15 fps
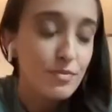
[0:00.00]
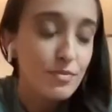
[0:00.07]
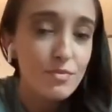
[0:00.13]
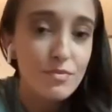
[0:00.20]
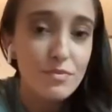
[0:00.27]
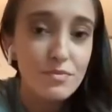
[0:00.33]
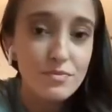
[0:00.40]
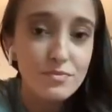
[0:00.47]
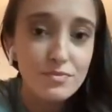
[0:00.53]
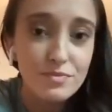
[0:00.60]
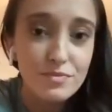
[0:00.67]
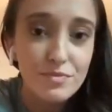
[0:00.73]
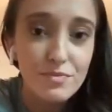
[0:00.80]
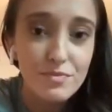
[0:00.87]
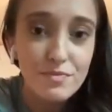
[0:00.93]

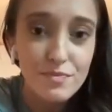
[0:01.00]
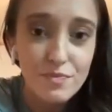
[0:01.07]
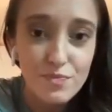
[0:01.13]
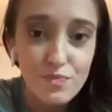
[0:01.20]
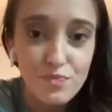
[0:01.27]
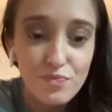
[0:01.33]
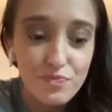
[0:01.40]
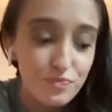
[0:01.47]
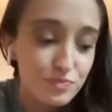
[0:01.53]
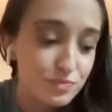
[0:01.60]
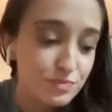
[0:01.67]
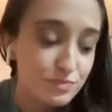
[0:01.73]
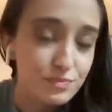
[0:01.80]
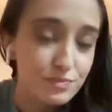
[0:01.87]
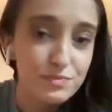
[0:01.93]

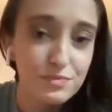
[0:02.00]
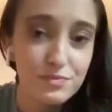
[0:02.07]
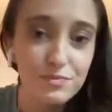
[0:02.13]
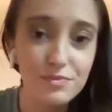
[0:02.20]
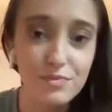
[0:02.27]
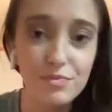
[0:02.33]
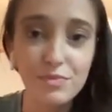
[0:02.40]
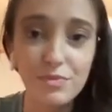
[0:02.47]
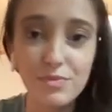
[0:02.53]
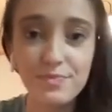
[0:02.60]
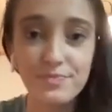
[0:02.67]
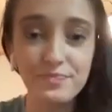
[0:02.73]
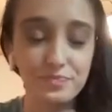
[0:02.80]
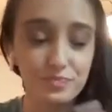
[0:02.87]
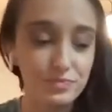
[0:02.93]

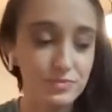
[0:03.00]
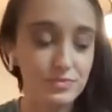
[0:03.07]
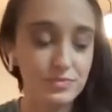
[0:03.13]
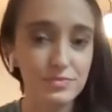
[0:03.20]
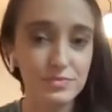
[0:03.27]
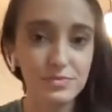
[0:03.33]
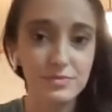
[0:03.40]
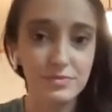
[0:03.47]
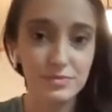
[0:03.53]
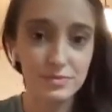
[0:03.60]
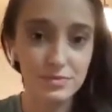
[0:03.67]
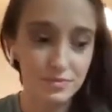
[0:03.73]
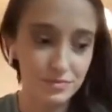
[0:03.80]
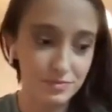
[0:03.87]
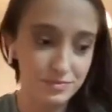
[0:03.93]

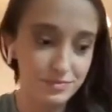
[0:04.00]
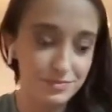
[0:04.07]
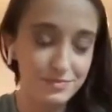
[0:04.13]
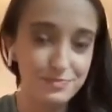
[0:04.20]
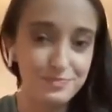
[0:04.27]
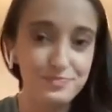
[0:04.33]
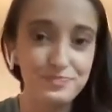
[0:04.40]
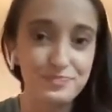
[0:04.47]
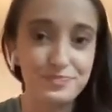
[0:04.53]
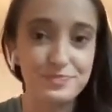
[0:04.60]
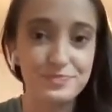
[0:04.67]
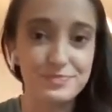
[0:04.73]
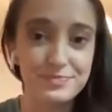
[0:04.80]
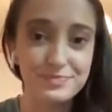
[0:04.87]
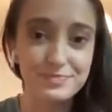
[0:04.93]

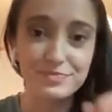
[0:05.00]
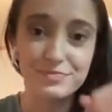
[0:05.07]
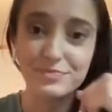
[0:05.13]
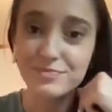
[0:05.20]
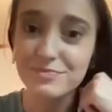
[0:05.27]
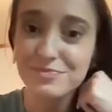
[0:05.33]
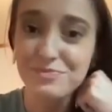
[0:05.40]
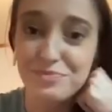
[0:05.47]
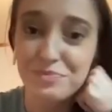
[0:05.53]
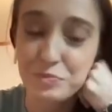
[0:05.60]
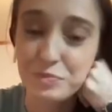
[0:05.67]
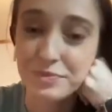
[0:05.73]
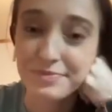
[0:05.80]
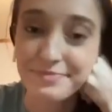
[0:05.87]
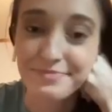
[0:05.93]

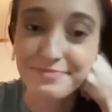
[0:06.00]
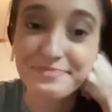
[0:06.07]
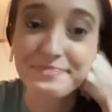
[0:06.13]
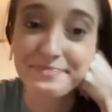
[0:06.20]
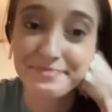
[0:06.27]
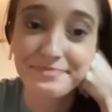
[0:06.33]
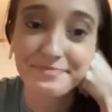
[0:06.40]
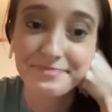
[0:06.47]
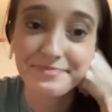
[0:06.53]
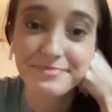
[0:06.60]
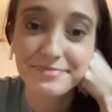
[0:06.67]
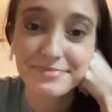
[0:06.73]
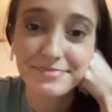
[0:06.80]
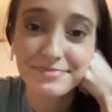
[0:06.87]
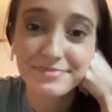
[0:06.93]

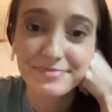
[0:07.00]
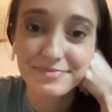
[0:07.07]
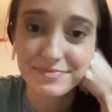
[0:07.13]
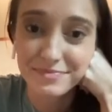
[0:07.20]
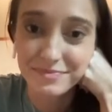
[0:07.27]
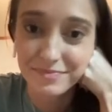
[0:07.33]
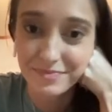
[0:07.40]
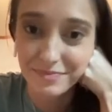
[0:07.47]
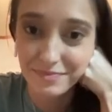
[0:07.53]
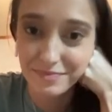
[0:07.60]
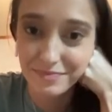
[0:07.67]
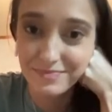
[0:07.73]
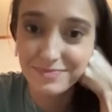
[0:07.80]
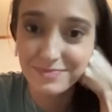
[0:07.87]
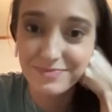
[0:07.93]
[no speech]